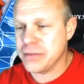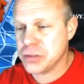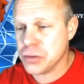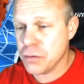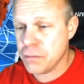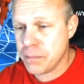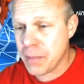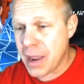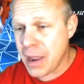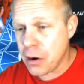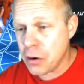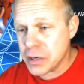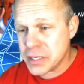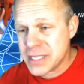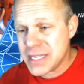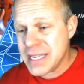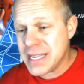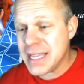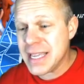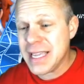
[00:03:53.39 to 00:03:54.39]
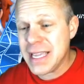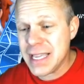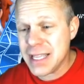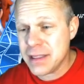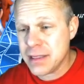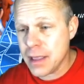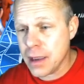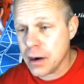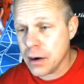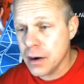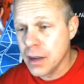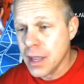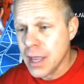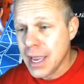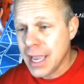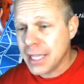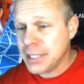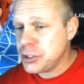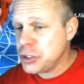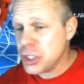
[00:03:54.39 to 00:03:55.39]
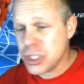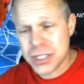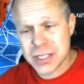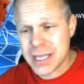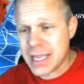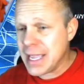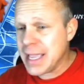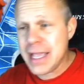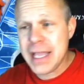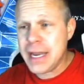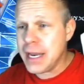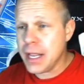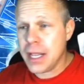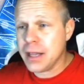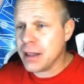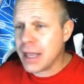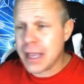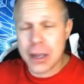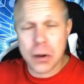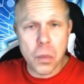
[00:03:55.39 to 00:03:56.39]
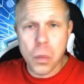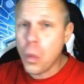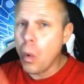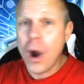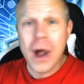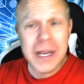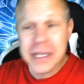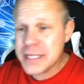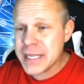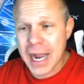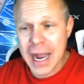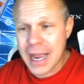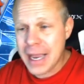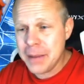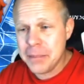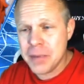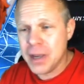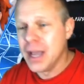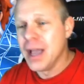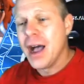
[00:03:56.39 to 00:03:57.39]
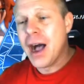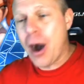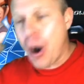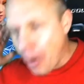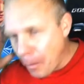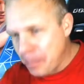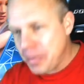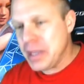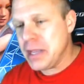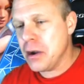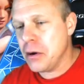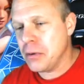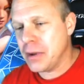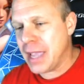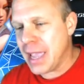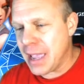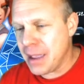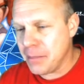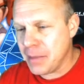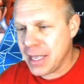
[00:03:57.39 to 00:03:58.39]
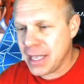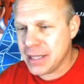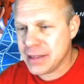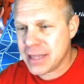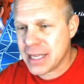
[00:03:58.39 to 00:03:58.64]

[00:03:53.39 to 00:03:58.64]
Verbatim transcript: So if my RC can get there and just hit it like one time, I'll be okay, man.